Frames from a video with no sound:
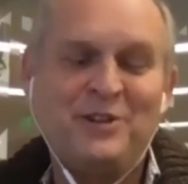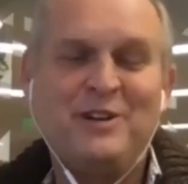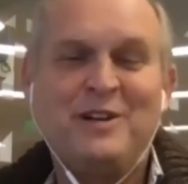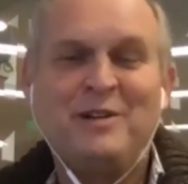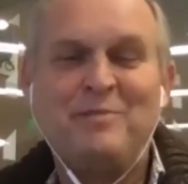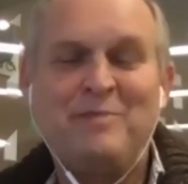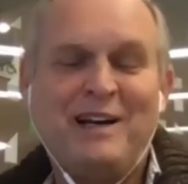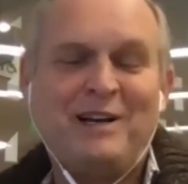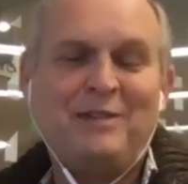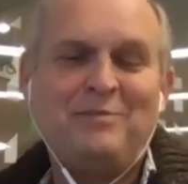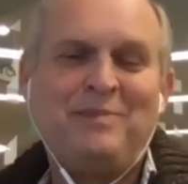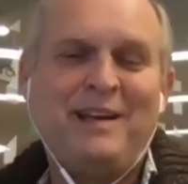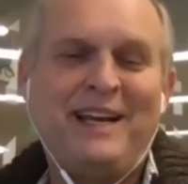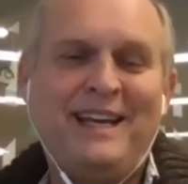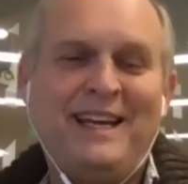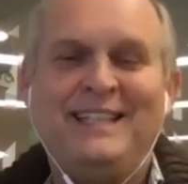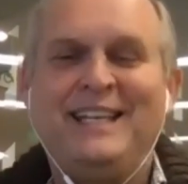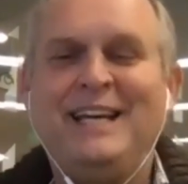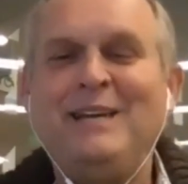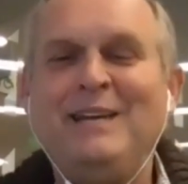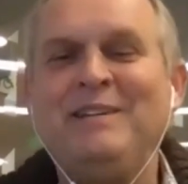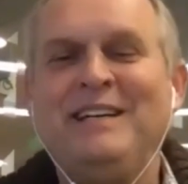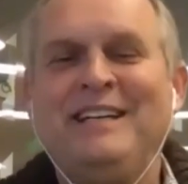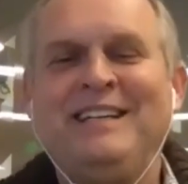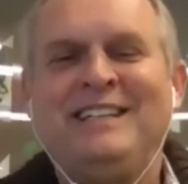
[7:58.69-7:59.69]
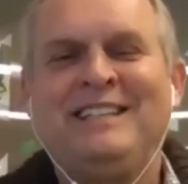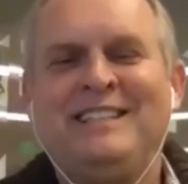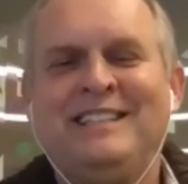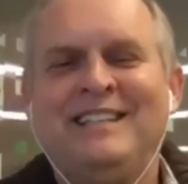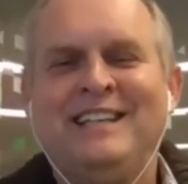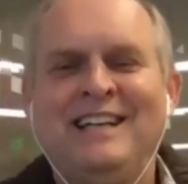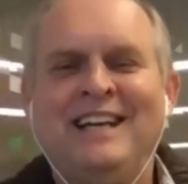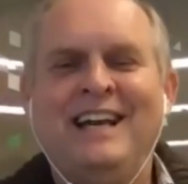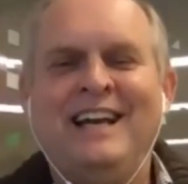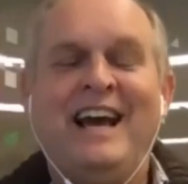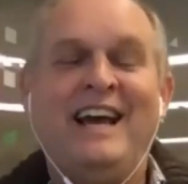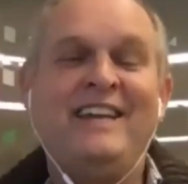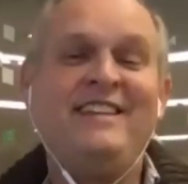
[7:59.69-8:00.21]
about pandemics,
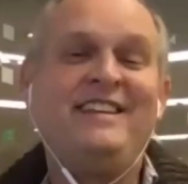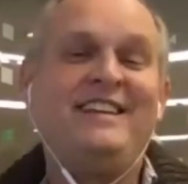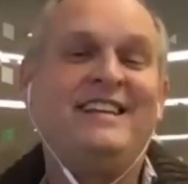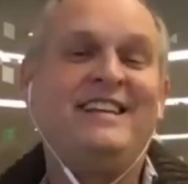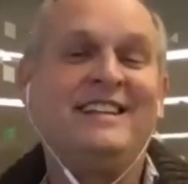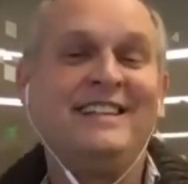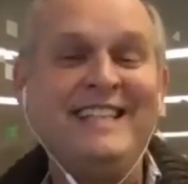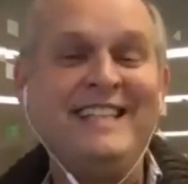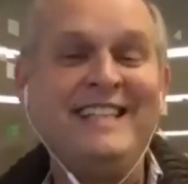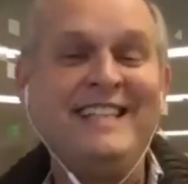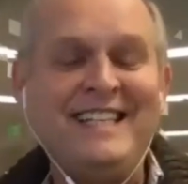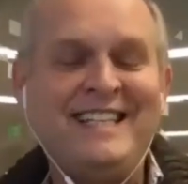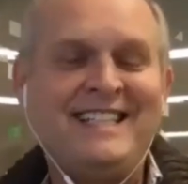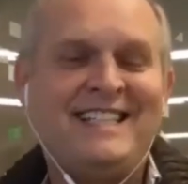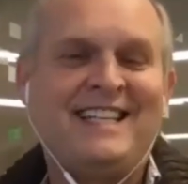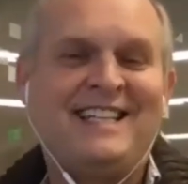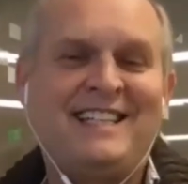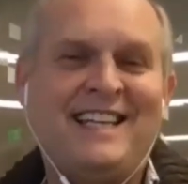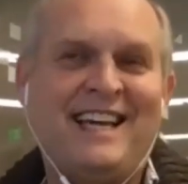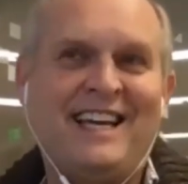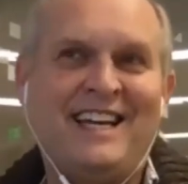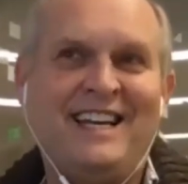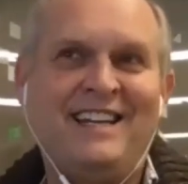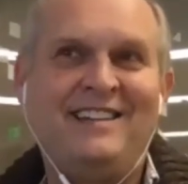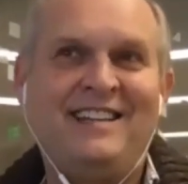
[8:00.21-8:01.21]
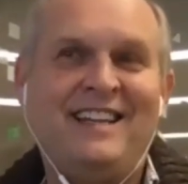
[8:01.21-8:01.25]
and the elites decided